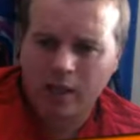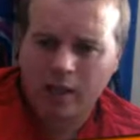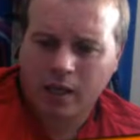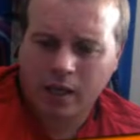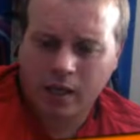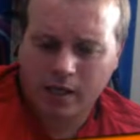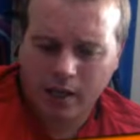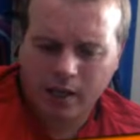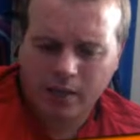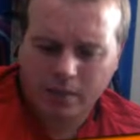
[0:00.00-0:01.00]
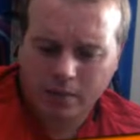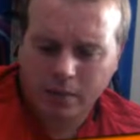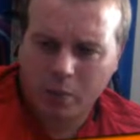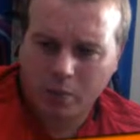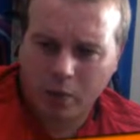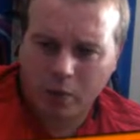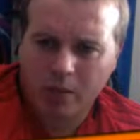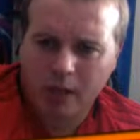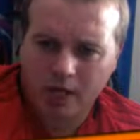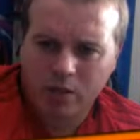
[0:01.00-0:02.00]

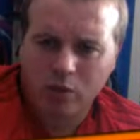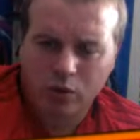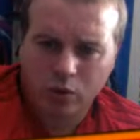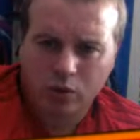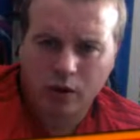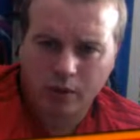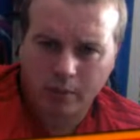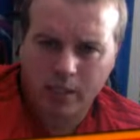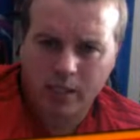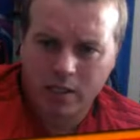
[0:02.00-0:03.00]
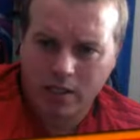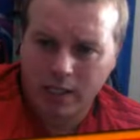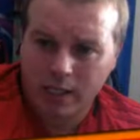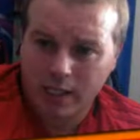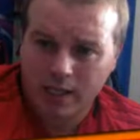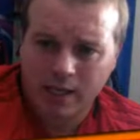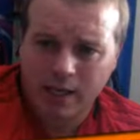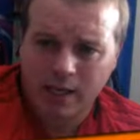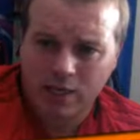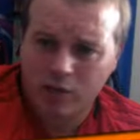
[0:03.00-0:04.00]
Pogba has looked good off the bench, at least in the
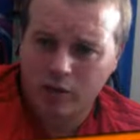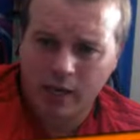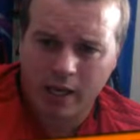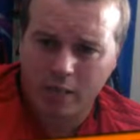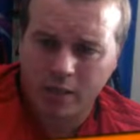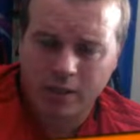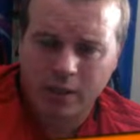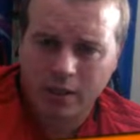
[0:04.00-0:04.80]
last 3 games.